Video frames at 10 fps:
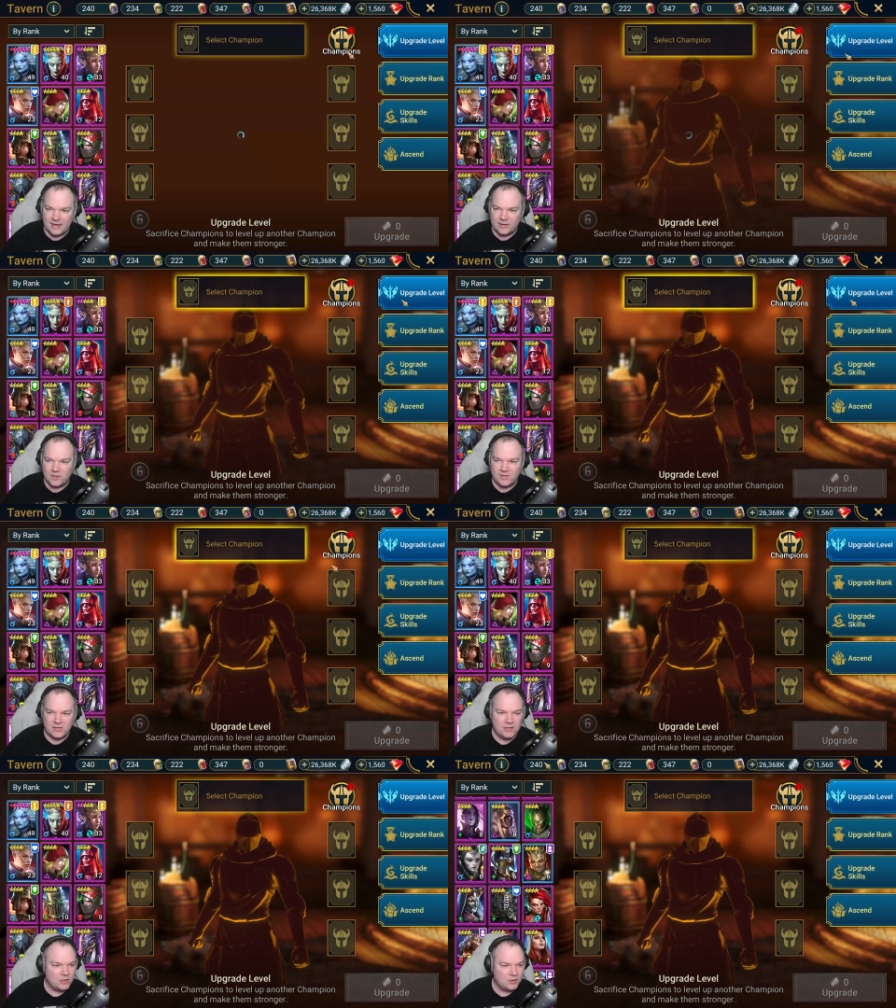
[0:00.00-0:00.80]
come in
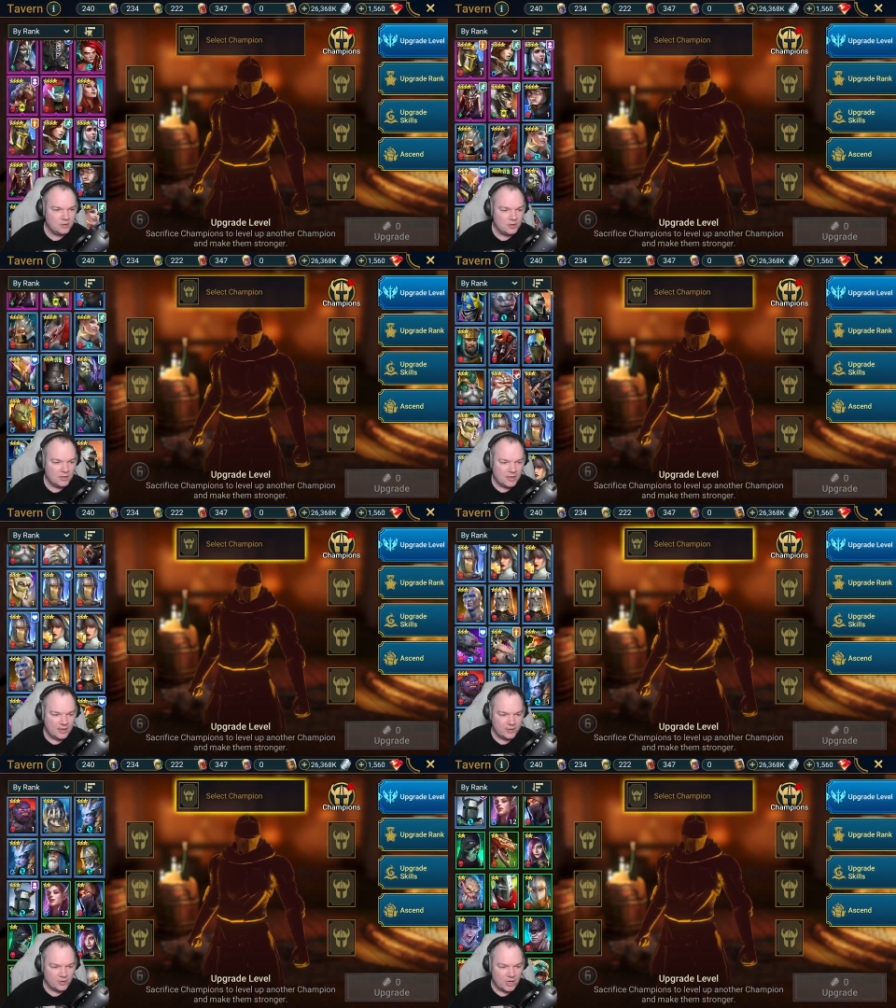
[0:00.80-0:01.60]
here,
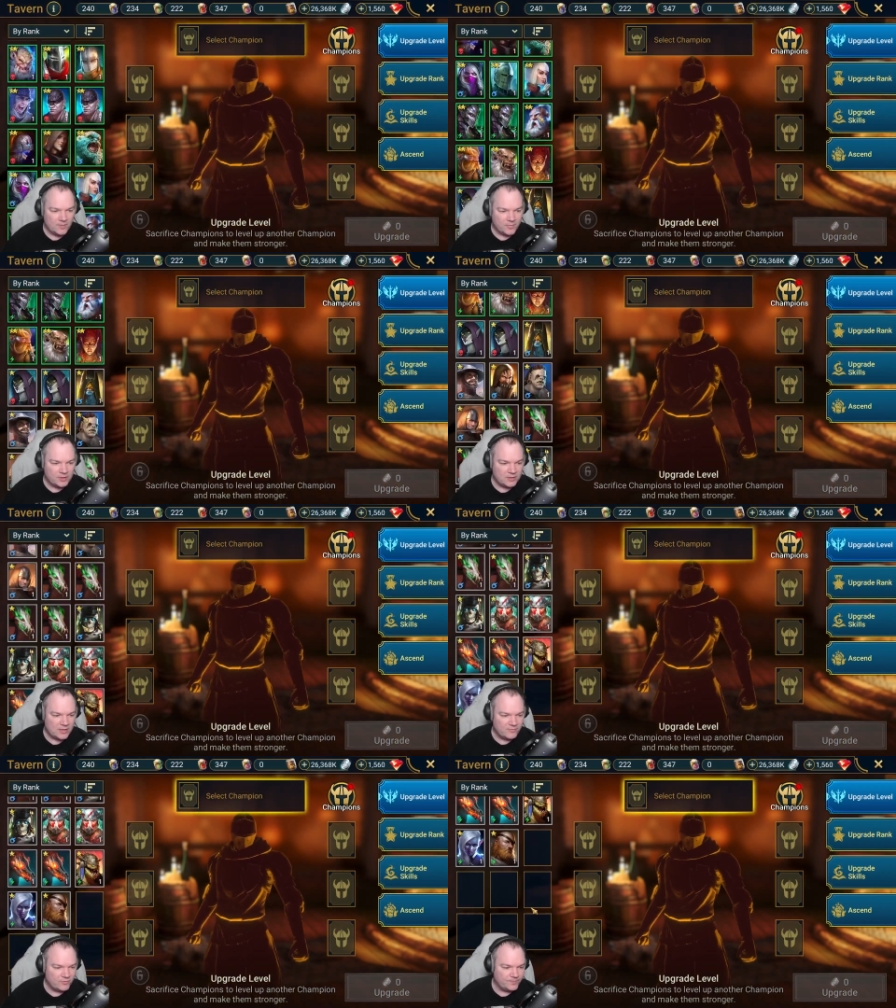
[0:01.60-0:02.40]
I go to upgrade
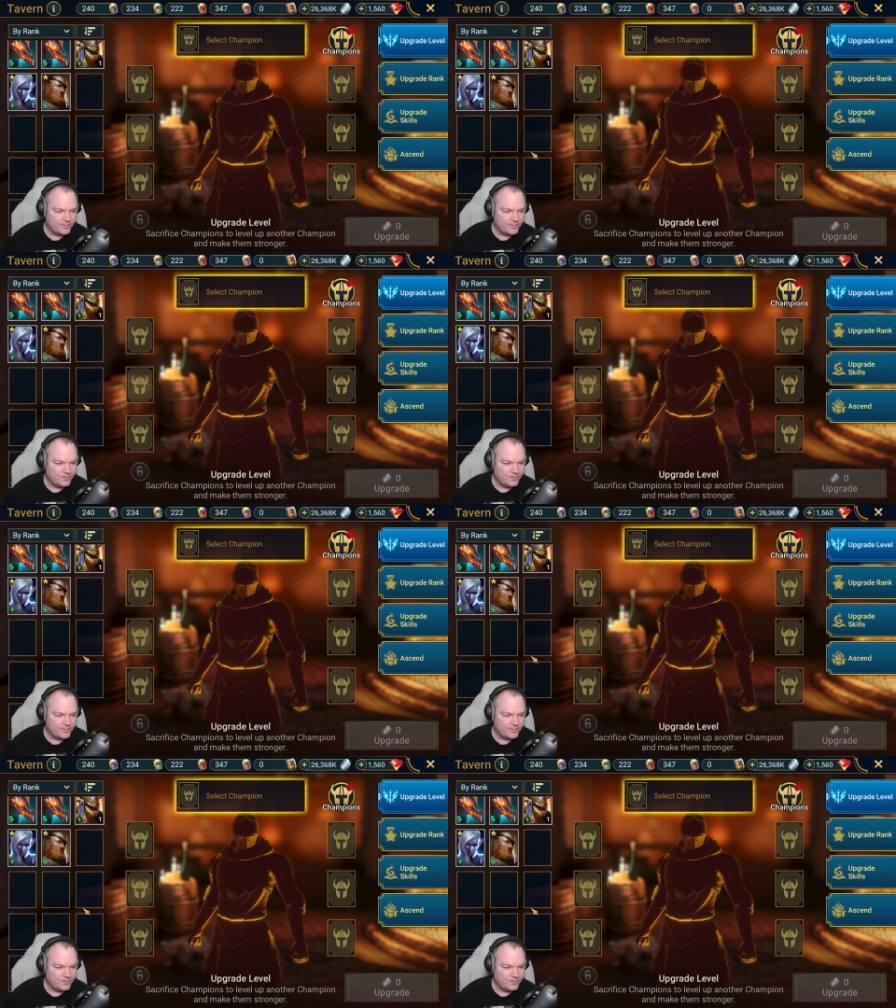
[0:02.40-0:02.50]
level,